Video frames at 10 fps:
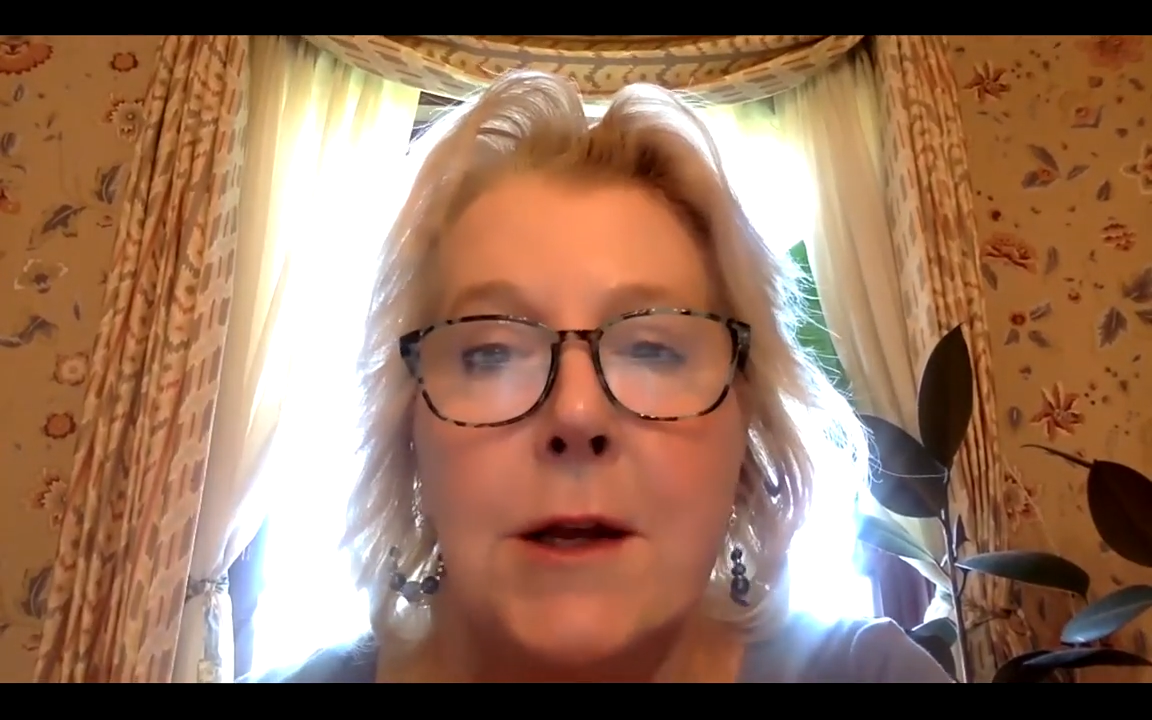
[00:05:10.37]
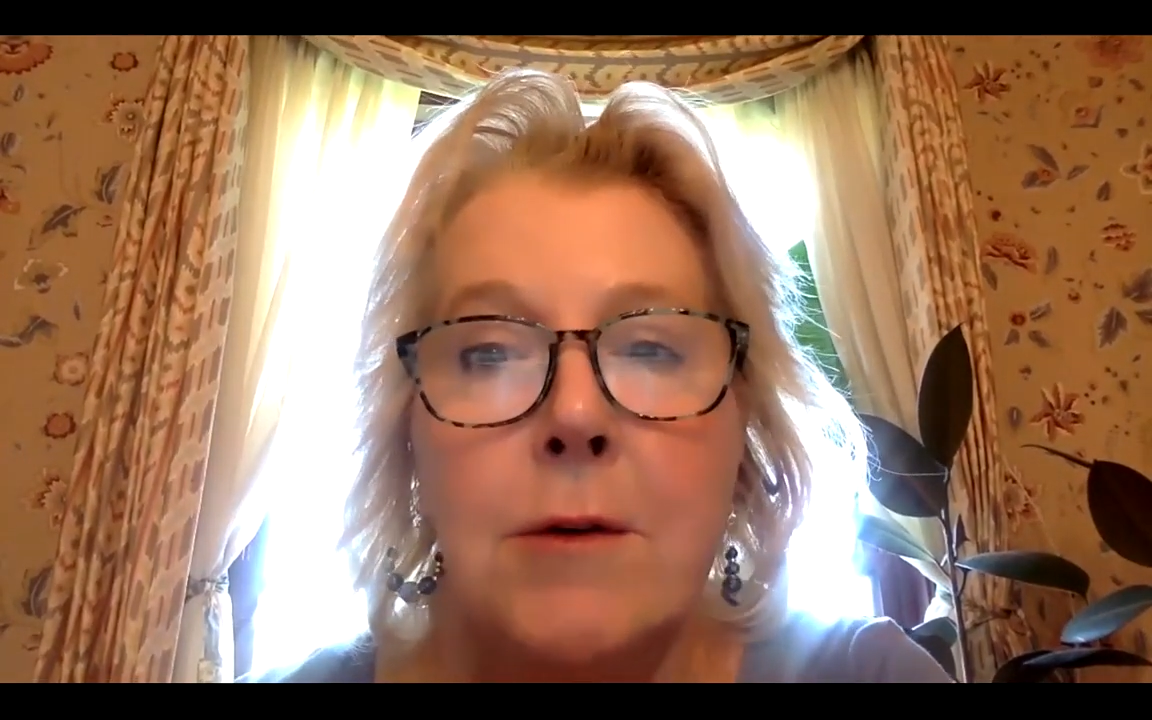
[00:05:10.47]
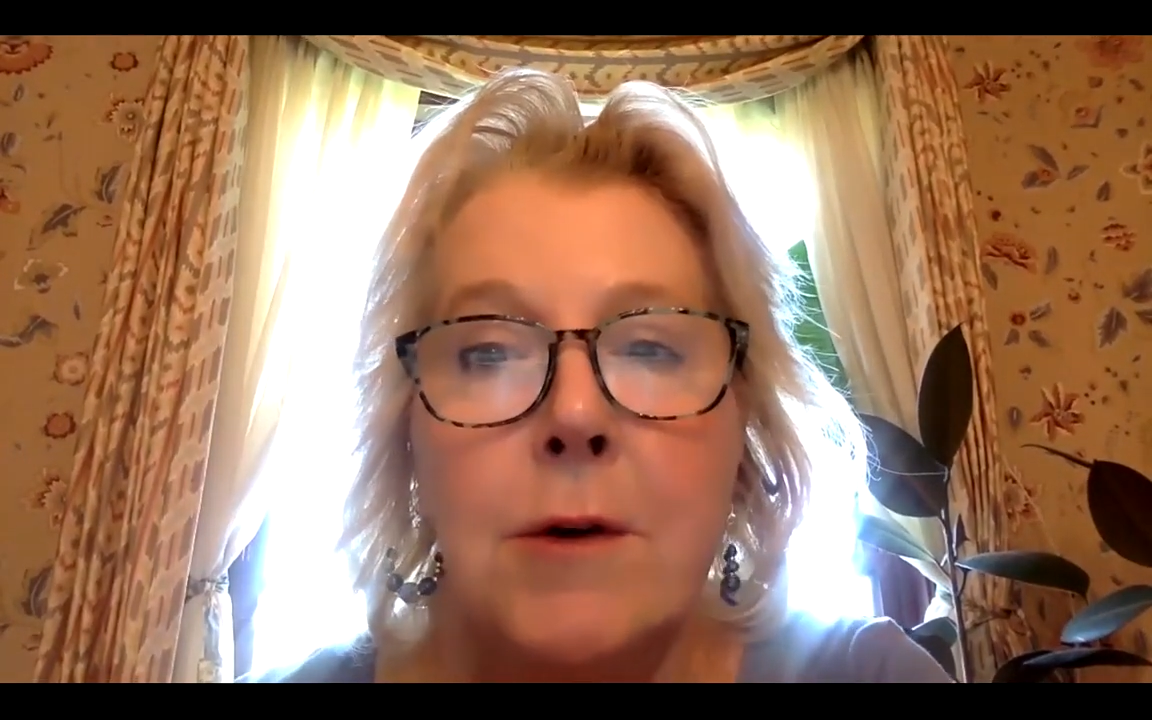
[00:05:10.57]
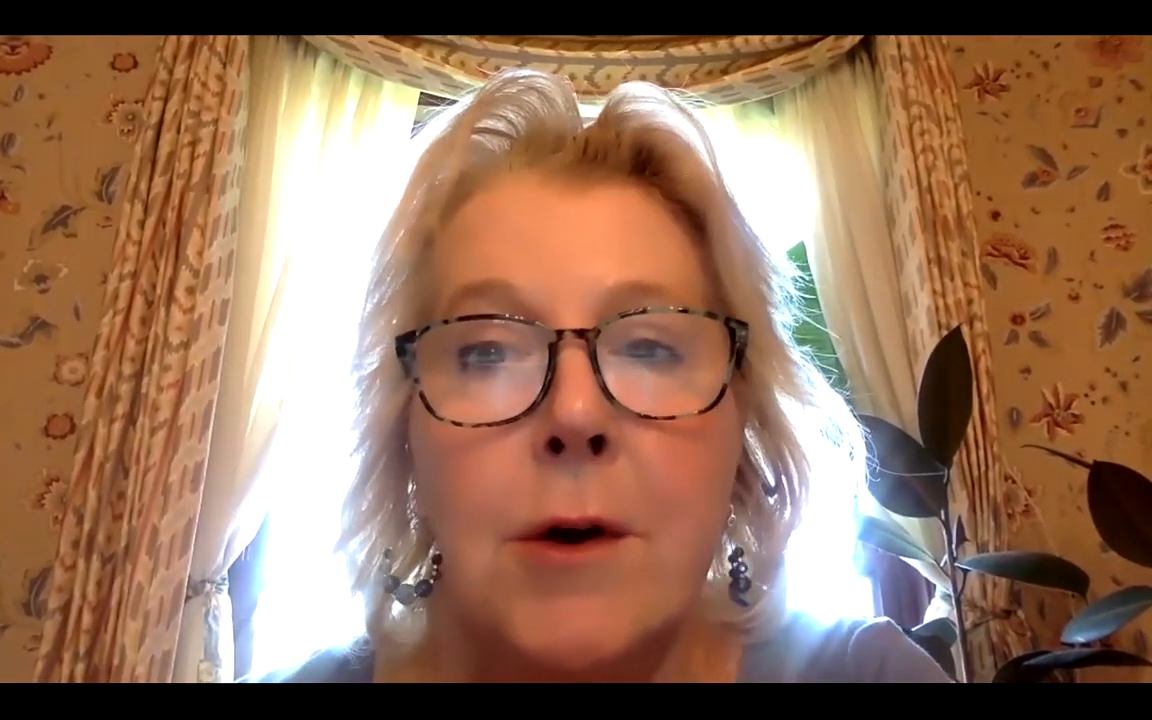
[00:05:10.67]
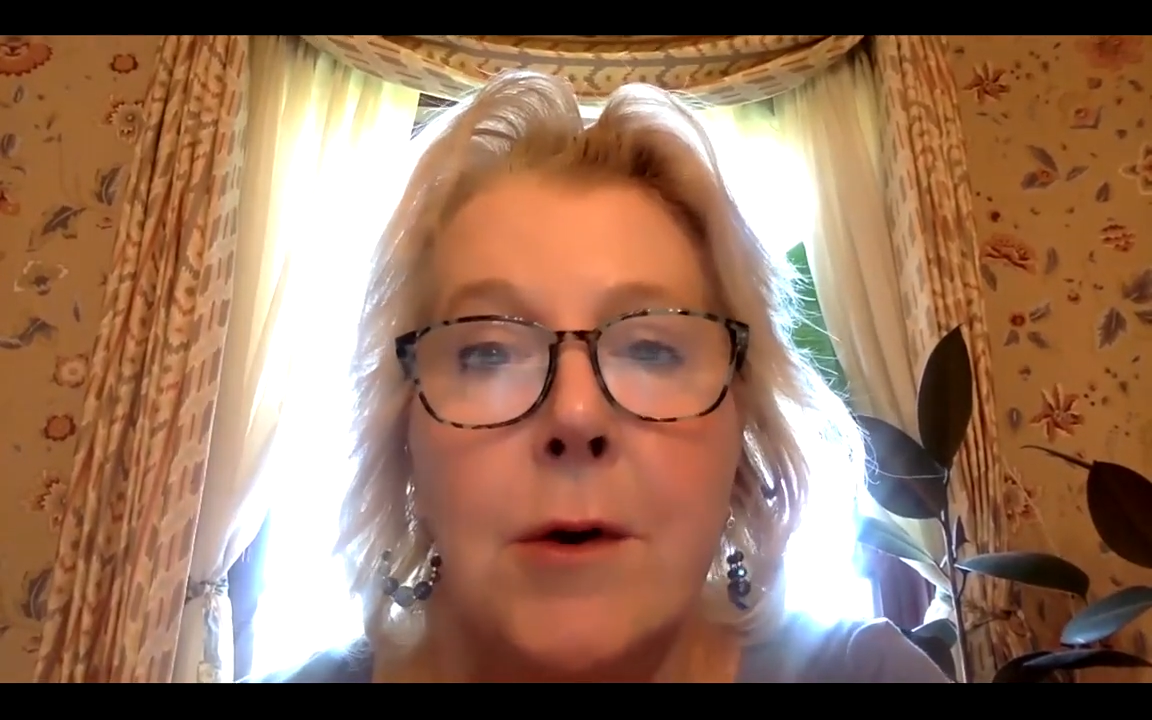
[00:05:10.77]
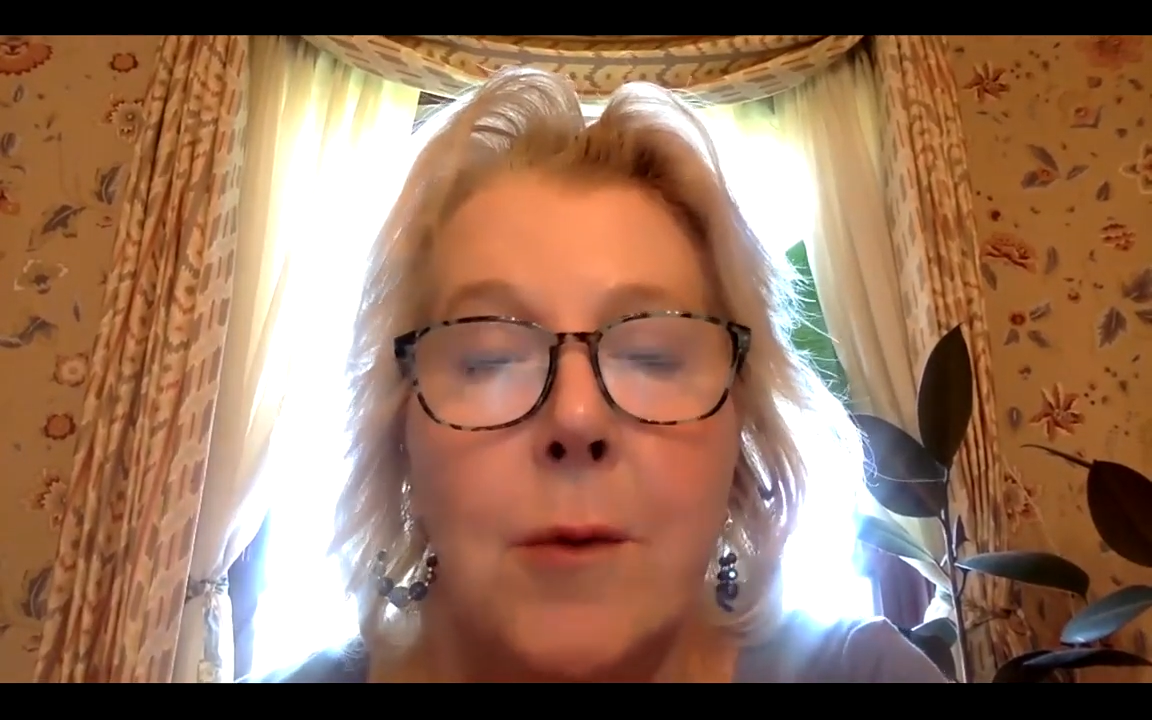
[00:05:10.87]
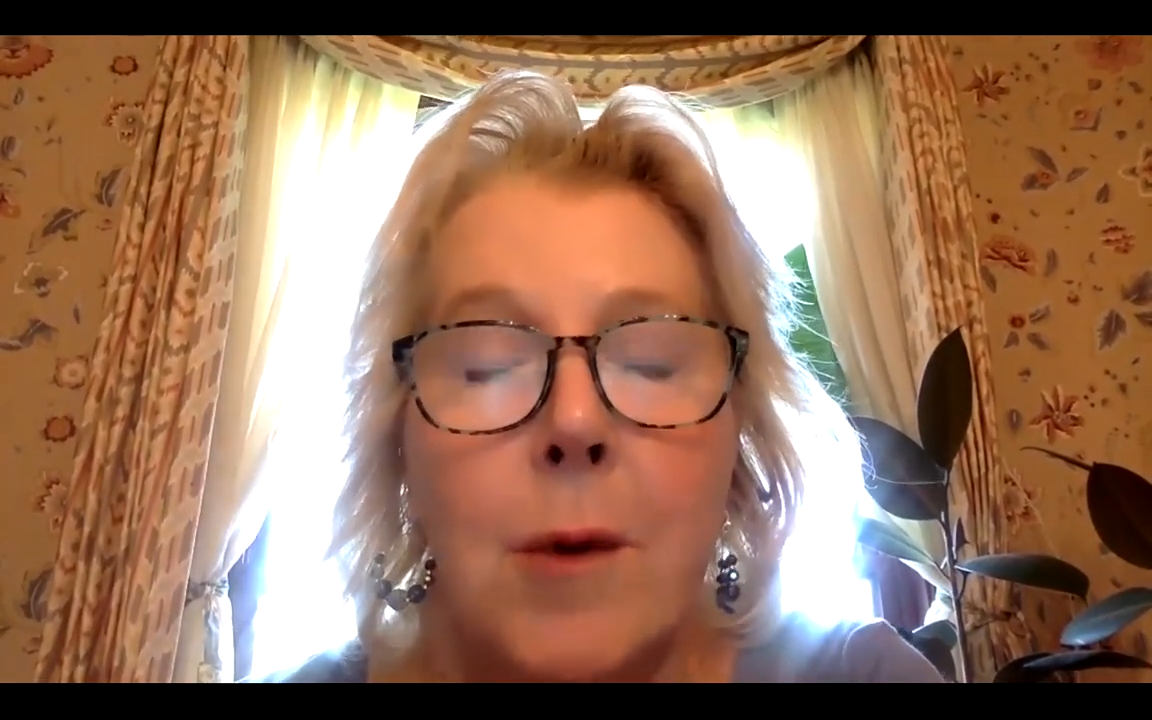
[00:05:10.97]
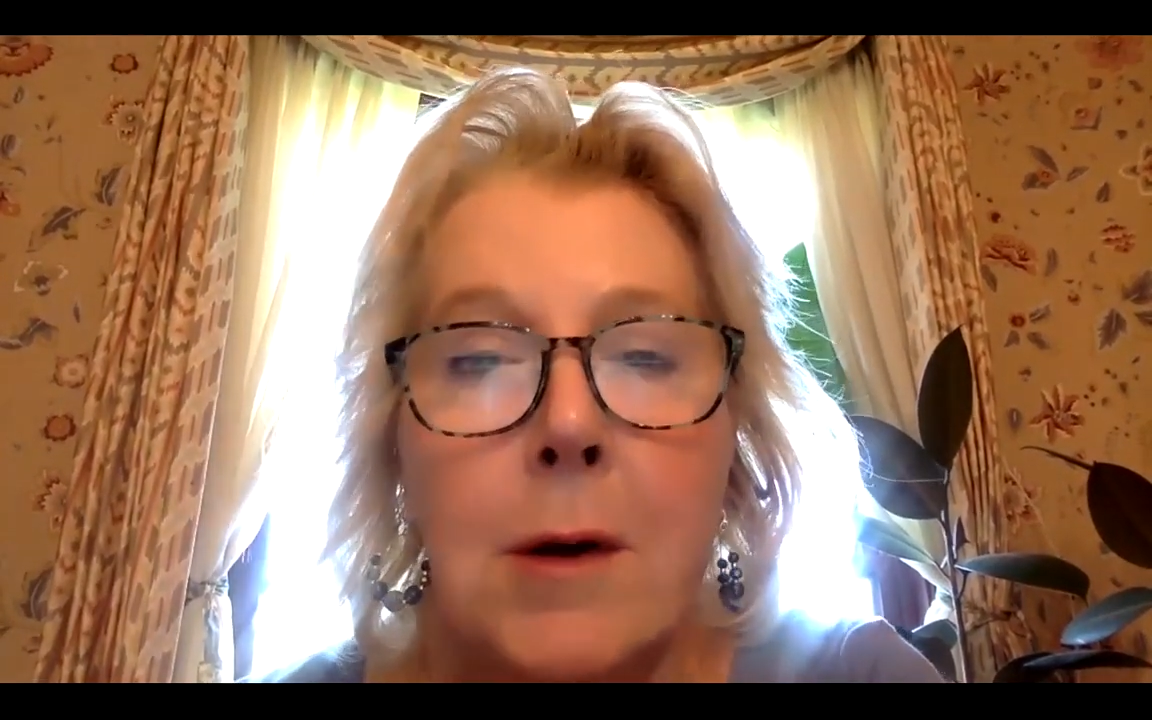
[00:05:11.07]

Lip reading: you know